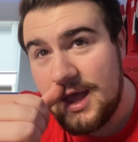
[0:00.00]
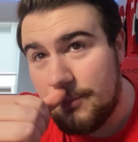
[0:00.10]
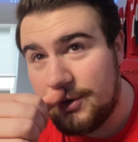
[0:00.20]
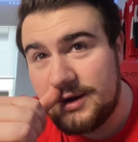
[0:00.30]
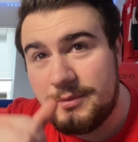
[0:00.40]

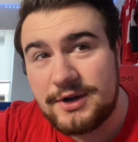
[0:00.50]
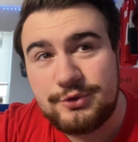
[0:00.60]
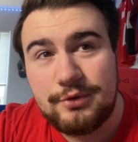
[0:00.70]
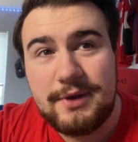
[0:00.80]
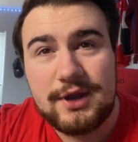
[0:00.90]
Brandon
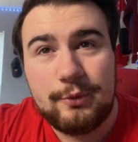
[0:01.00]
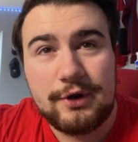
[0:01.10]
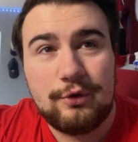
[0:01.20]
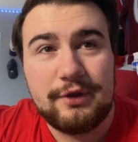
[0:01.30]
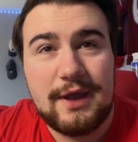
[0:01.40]
Montour make it a
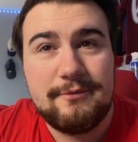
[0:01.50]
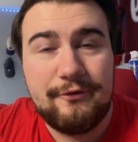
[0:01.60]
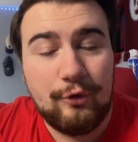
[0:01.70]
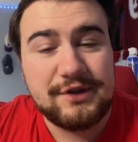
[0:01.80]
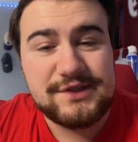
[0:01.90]
1-goal game
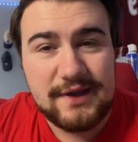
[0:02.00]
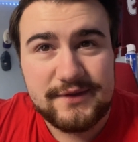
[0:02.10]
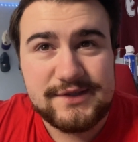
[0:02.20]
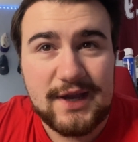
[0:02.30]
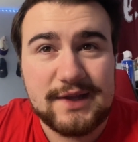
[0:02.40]

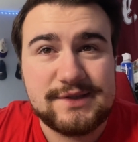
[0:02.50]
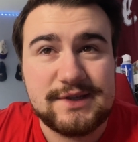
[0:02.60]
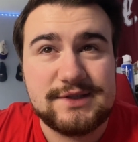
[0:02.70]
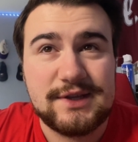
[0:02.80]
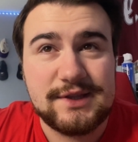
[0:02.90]
47 seconds
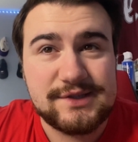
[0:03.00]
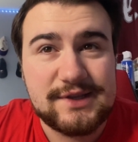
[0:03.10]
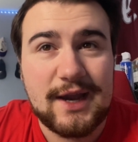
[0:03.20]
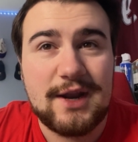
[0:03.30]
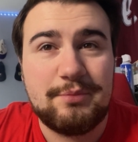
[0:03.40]
into the
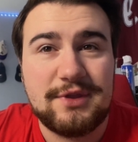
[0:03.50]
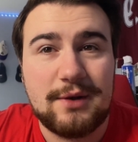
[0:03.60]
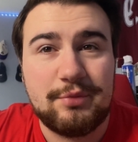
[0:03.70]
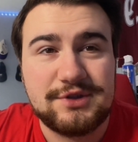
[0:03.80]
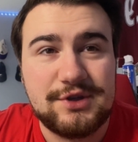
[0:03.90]
second, but
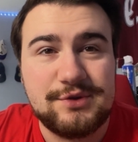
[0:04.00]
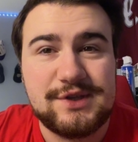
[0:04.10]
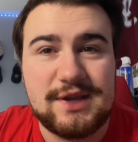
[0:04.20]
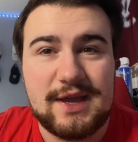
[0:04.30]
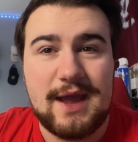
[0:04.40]
then
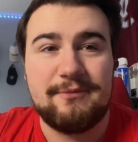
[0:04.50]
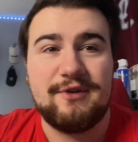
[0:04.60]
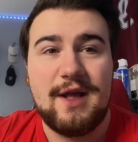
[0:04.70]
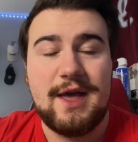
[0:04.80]
Bertuzzi, Kampf,